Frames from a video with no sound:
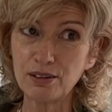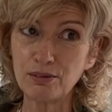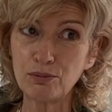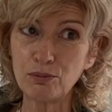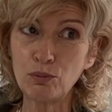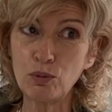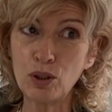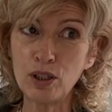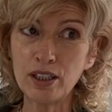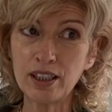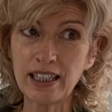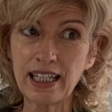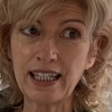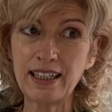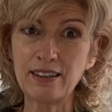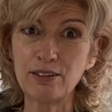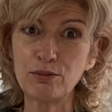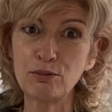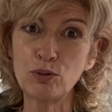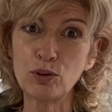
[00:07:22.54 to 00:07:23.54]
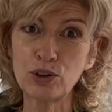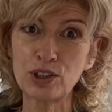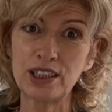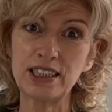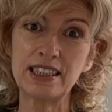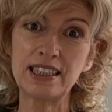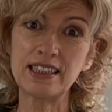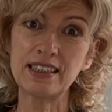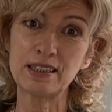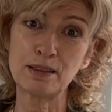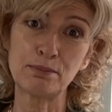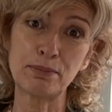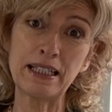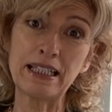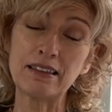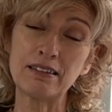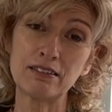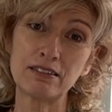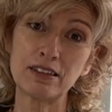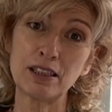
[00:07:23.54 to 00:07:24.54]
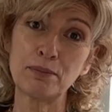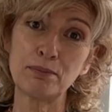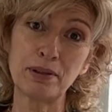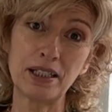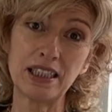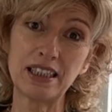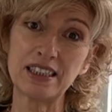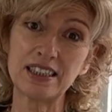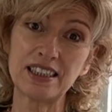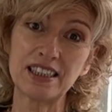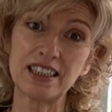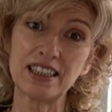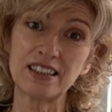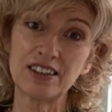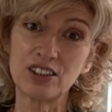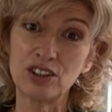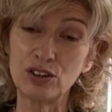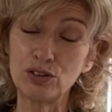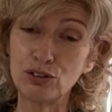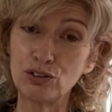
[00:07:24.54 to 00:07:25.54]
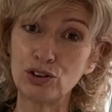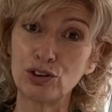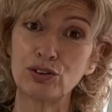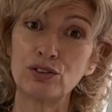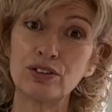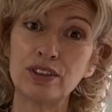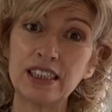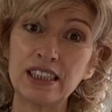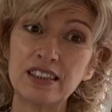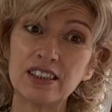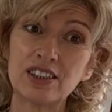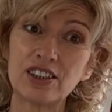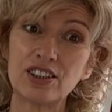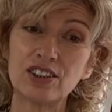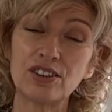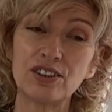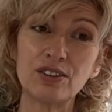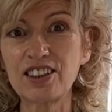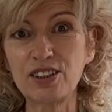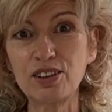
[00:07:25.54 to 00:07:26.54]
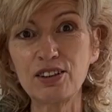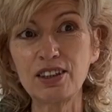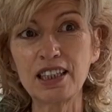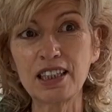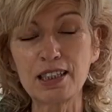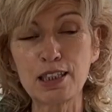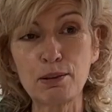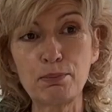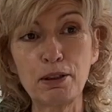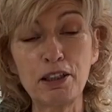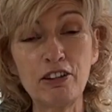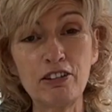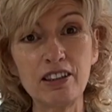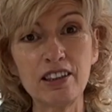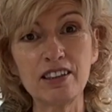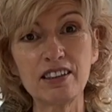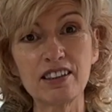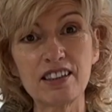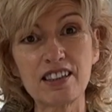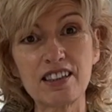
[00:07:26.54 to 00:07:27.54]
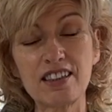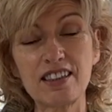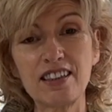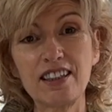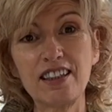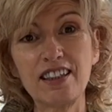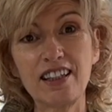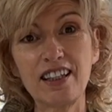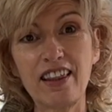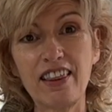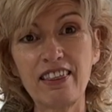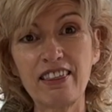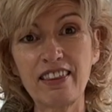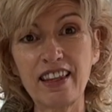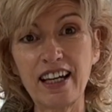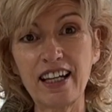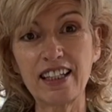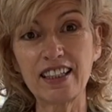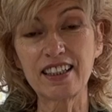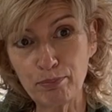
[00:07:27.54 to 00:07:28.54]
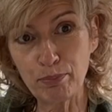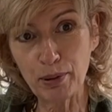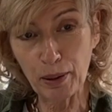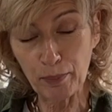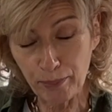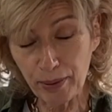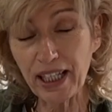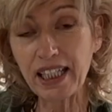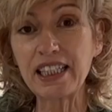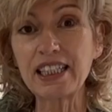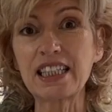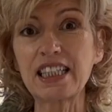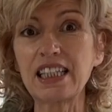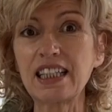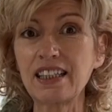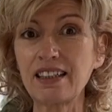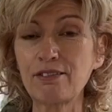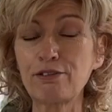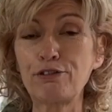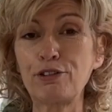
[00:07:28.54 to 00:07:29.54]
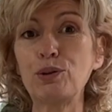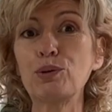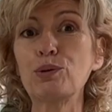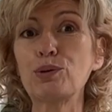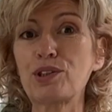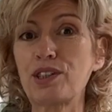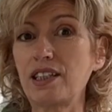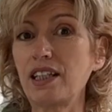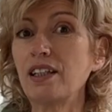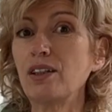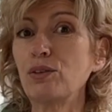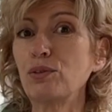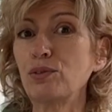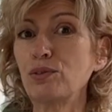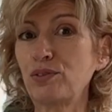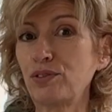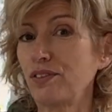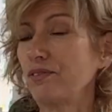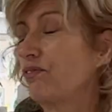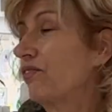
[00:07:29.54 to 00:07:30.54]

work out what it is about a painting that you're drawn into, to experience that by painting for yourself.